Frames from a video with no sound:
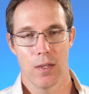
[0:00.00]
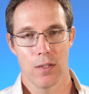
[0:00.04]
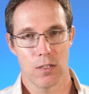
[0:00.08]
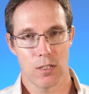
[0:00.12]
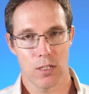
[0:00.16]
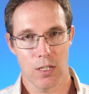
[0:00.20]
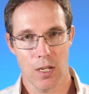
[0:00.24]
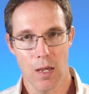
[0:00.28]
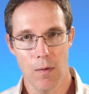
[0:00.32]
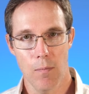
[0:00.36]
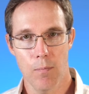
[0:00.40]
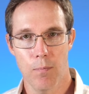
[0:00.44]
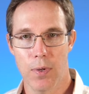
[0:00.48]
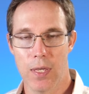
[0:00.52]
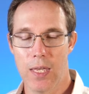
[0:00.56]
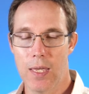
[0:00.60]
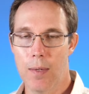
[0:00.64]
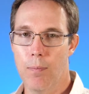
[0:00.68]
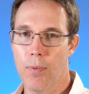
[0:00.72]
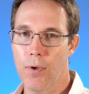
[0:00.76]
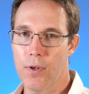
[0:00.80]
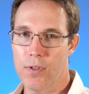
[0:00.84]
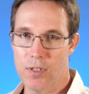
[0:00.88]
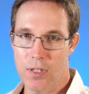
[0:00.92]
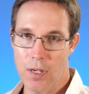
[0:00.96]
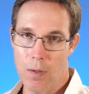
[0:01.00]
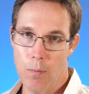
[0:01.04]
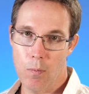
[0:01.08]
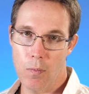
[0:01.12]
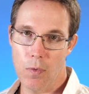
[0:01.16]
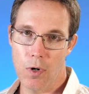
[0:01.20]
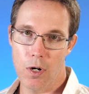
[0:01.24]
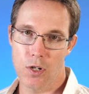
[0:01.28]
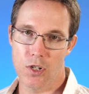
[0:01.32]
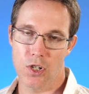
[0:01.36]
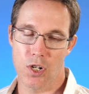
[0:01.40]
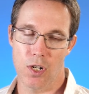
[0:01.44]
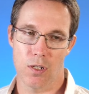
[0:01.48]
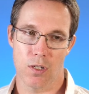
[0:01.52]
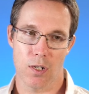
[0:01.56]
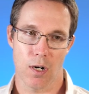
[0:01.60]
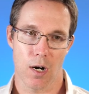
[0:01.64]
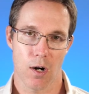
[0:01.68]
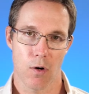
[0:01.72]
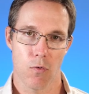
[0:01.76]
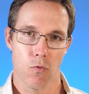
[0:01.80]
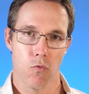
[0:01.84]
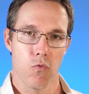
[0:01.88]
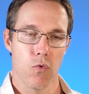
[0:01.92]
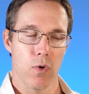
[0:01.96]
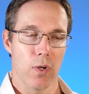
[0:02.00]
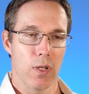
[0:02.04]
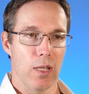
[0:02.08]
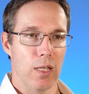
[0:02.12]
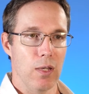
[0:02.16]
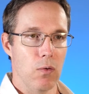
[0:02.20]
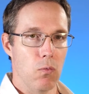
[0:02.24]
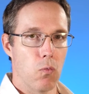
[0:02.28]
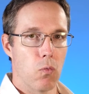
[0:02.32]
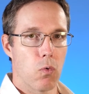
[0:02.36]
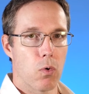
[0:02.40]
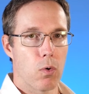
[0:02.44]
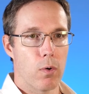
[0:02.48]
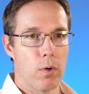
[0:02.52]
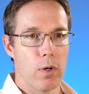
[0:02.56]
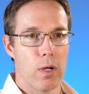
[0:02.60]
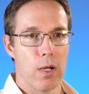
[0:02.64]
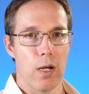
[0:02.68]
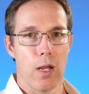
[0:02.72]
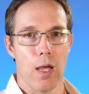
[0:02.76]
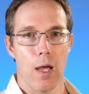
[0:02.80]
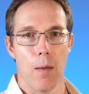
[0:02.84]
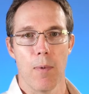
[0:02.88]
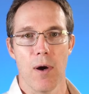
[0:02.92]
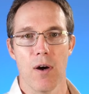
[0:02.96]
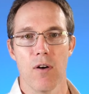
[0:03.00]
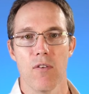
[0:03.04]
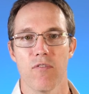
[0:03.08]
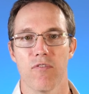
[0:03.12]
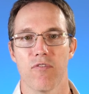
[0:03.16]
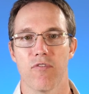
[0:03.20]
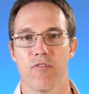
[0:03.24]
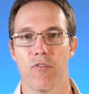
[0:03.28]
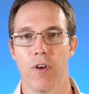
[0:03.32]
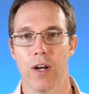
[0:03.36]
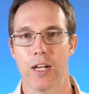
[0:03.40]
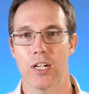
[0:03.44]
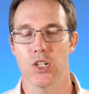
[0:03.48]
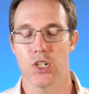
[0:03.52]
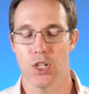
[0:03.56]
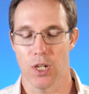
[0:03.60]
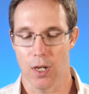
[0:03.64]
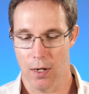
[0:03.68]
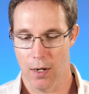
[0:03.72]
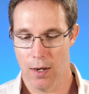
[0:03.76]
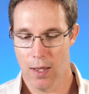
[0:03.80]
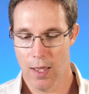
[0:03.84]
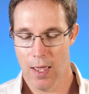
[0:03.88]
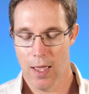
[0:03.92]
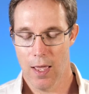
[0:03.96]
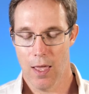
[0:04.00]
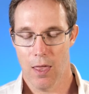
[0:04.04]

Some people, some merchants are really worried about friction.